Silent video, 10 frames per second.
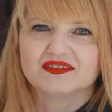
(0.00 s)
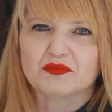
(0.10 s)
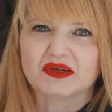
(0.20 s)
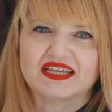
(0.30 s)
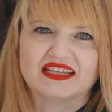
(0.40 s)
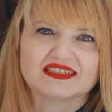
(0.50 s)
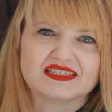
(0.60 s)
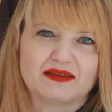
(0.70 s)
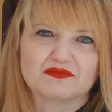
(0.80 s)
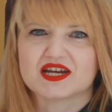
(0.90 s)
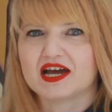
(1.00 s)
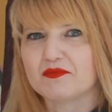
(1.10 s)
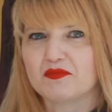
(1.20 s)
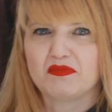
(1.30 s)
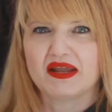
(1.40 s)
but at the same
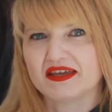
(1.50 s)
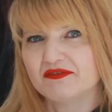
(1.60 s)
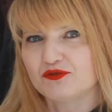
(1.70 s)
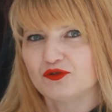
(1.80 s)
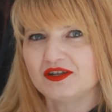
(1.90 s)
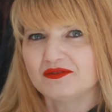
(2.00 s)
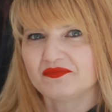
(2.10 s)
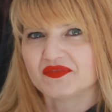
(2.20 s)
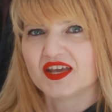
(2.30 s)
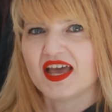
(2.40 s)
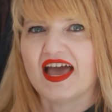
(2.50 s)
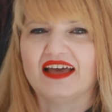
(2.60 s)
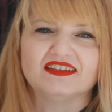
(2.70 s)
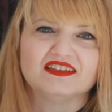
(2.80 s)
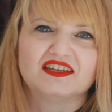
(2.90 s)
time playful,
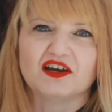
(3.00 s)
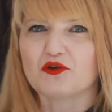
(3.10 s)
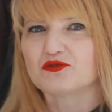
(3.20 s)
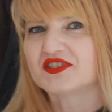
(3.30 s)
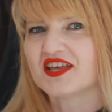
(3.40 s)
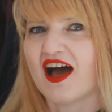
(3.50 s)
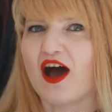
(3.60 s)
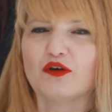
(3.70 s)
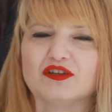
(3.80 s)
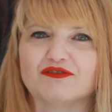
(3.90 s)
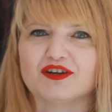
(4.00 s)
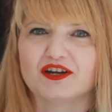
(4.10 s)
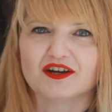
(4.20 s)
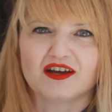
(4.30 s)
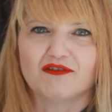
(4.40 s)
and it goes out of
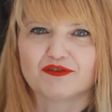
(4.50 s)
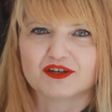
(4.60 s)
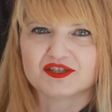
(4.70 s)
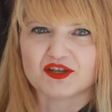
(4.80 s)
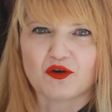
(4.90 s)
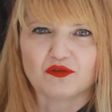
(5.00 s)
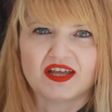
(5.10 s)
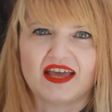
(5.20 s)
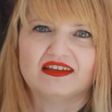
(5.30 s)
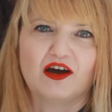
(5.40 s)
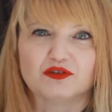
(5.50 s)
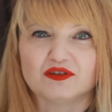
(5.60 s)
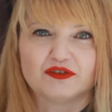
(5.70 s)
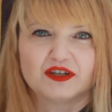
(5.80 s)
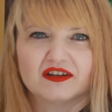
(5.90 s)
her comfort zone and out
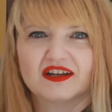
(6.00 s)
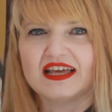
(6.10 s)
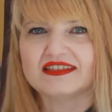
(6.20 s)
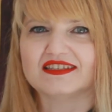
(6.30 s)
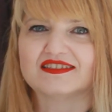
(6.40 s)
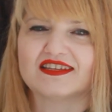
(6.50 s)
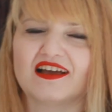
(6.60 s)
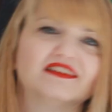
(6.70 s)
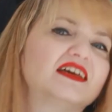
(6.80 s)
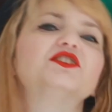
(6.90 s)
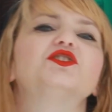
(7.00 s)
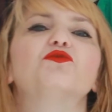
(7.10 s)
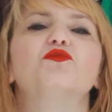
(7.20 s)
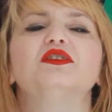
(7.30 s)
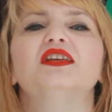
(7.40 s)
of her classic style that she
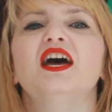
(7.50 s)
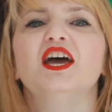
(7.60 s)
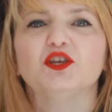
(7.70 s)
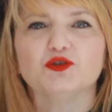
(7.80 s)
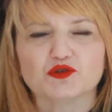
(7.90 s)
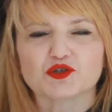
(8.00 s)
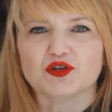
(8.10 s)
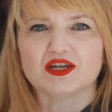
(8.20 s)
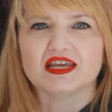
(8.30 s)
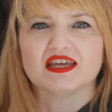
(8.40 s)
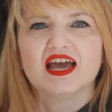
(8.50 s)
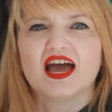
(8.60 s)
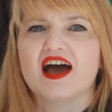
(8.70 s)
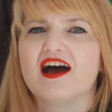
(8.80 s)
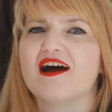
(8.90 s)
would usually
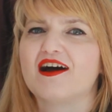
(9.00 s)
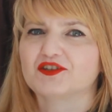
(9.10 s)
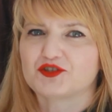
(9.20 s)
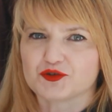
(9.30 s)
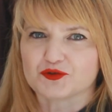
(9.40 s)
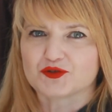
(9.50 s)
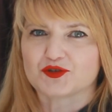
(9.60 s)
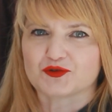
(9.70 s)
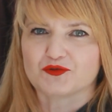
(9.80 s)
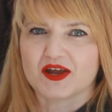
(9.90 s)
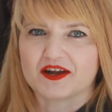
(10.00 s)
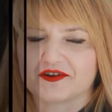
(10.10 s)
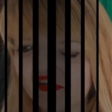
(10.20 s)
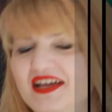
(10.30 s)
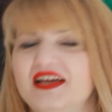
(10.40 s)
choose to wear.